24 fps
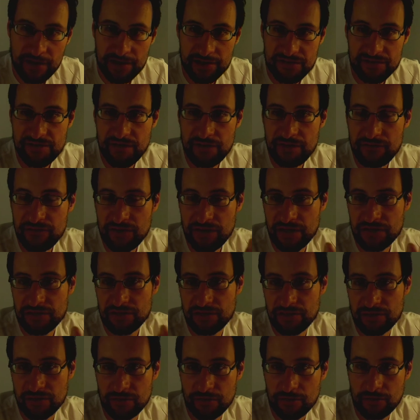Then we had
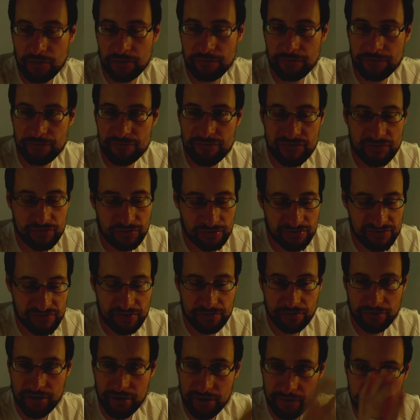a conference call, said,
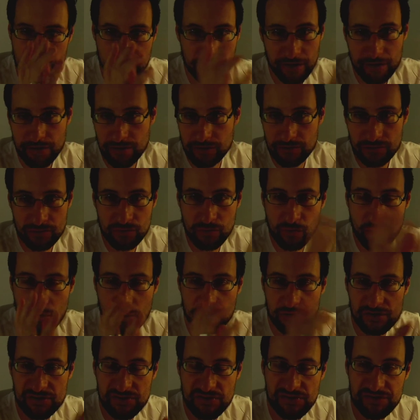okay, fine, Google
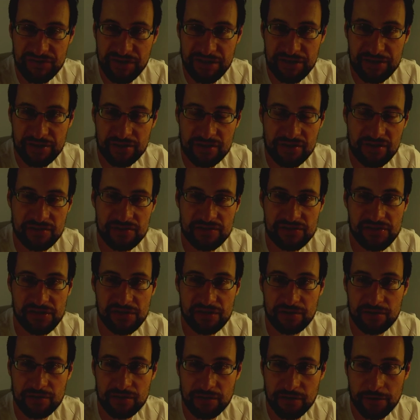all the data,
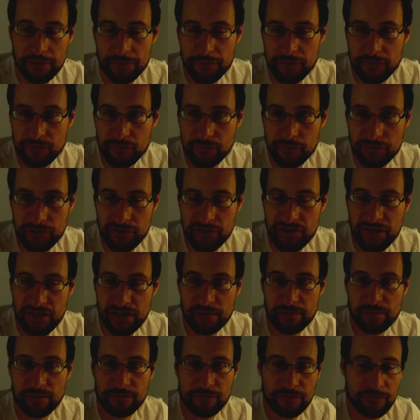think if you need
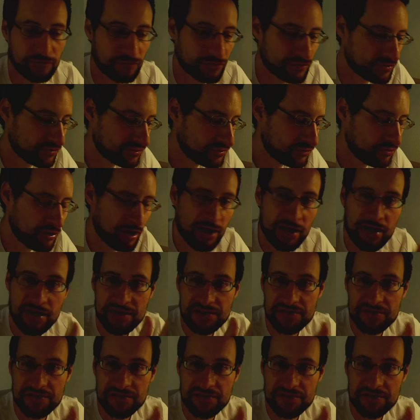help, if you want to do.